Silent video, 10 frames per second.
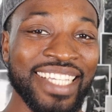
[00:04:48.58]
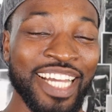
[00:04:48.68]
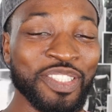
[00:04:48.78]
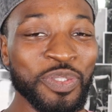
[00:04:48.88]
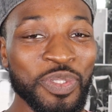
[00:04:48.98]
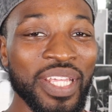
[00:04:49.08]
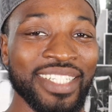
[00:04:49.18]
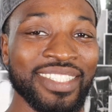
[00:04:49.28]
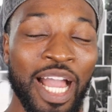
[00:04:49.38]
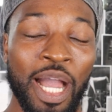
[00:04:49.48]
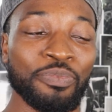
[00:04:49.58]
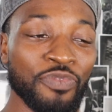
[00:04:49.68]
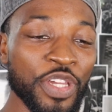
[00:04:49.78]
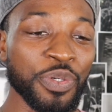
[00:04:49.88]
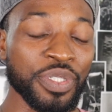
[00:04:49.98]
I do that.
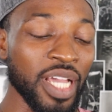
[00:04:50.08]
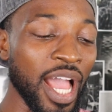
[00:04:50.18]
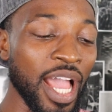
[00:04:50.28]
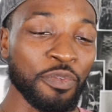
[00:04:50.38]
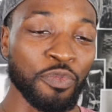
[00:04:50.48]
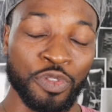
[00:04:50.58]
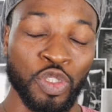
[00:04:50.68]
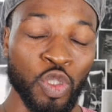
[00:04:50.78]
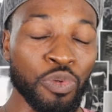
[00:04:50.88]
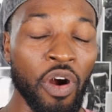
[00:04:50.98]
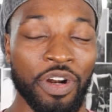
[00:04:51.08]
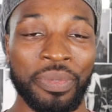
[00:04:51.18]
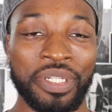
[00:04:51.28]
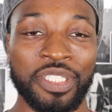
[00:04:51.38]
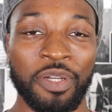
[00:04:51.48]
I am super hard
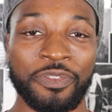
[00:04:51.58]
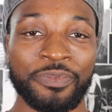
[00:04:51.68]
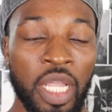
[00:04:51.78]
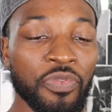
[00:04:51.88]
on myself.